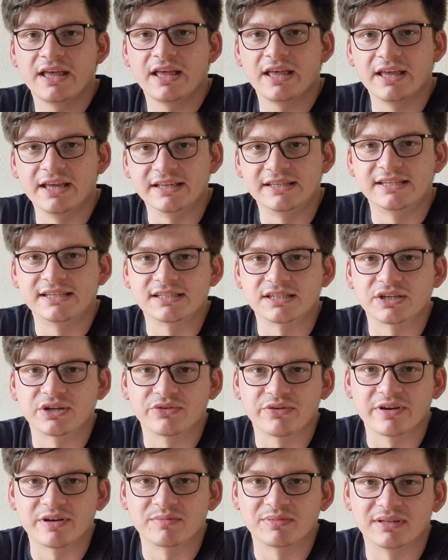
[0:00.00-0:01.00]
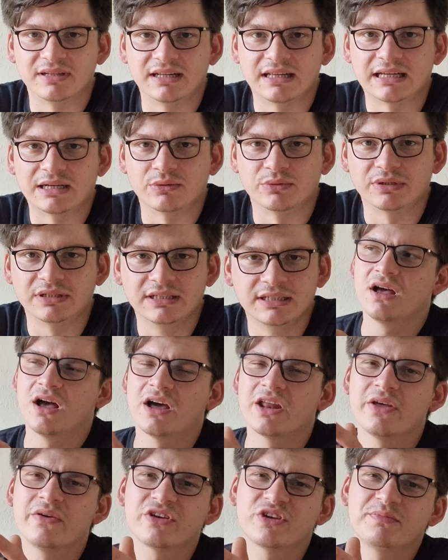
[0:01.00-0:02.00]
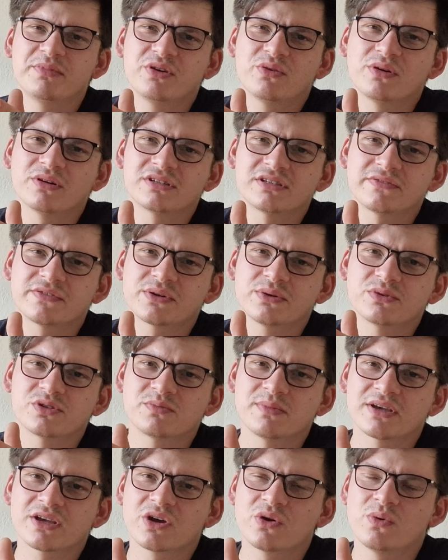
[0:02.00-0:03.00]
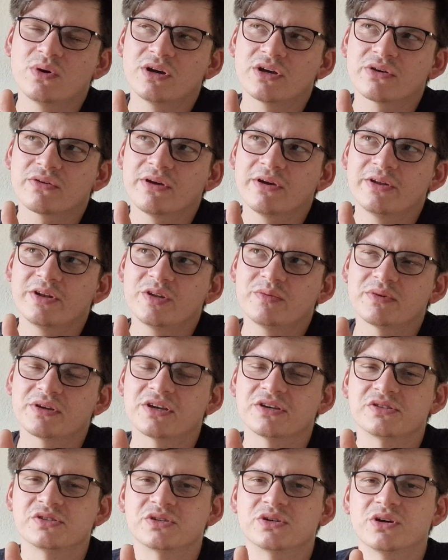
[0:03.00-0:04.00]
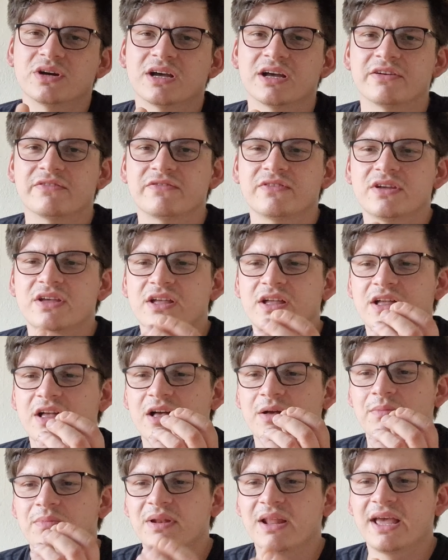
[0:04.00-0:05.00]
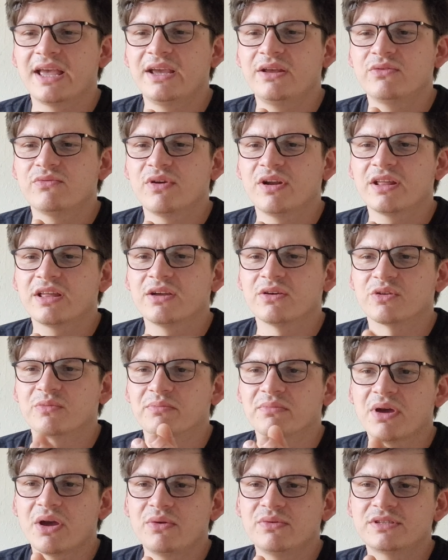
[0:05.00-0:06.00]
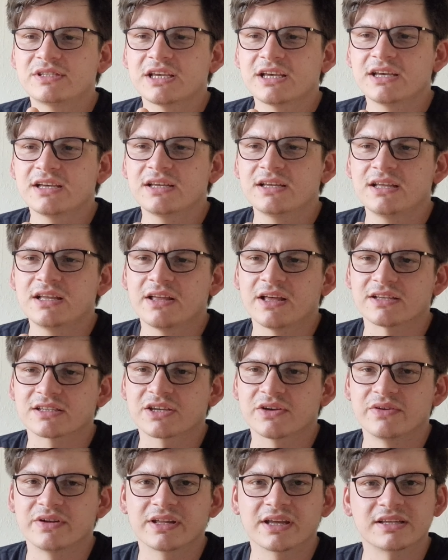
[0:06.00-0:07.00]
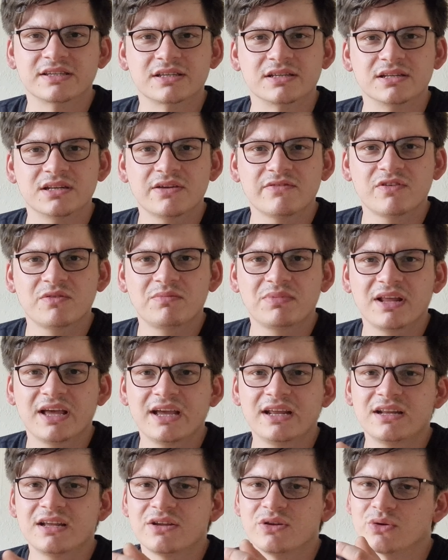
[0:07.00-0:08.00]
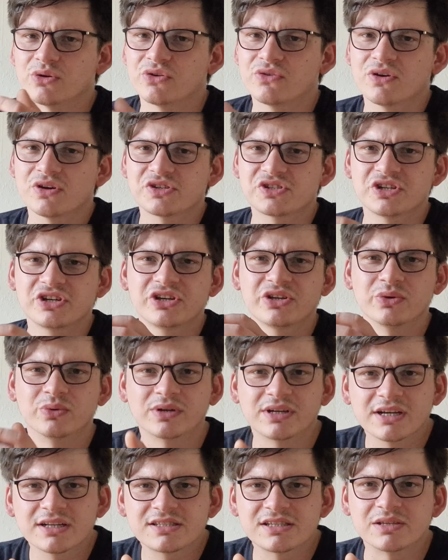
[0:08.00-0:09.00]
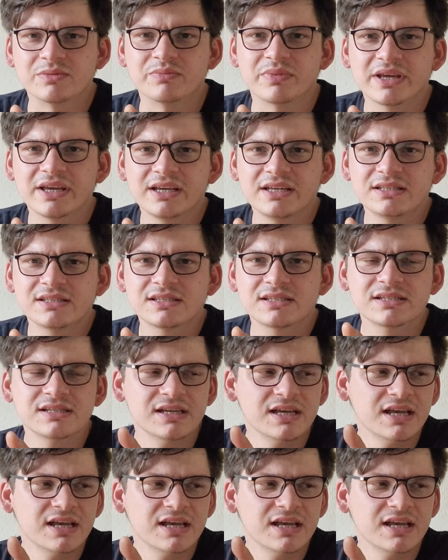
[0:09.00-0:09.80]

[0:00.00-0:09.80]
It is incredibly loud. I know it can be quite difficult to make a quiet grinder because you've got to have a blade running on a motor that's going against another blade. You're crushing or cutting beans.